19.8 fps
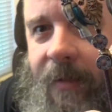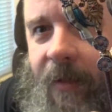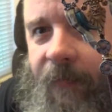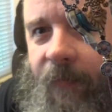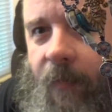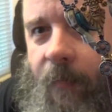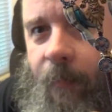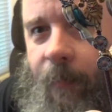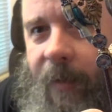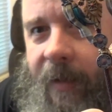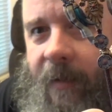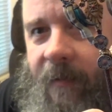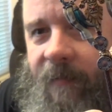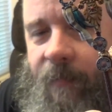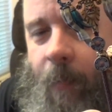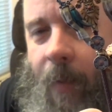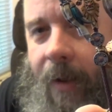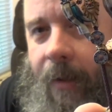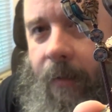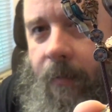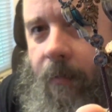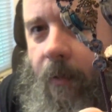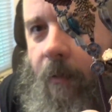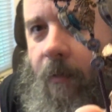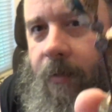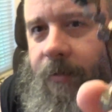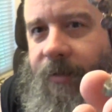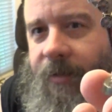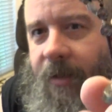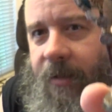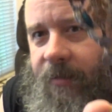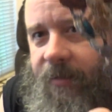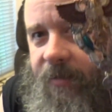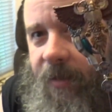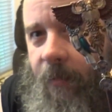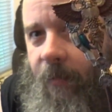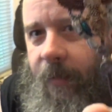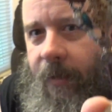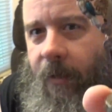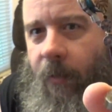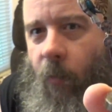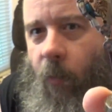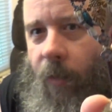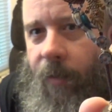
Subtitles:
different because my Alaris Custode